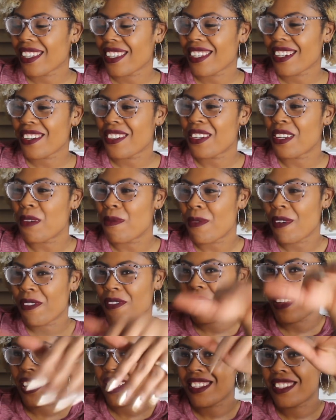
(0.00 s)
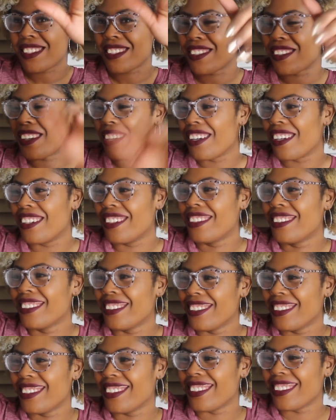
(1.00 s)
Get on out of my face, girl.
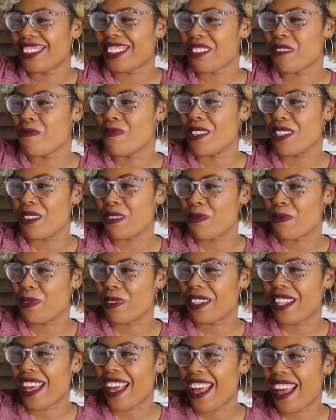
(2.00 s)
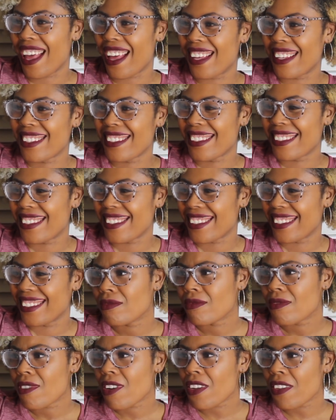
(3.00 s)
Your miserable ass.
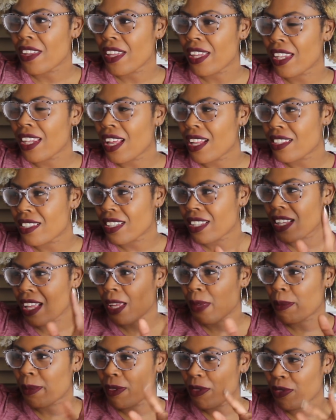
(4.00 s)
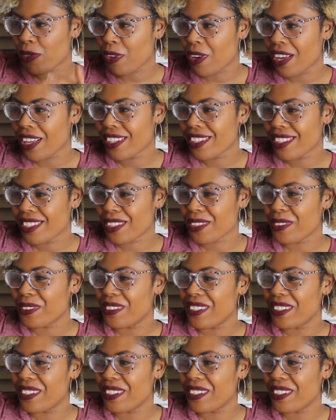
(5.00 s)
Are they allowed to like be friends or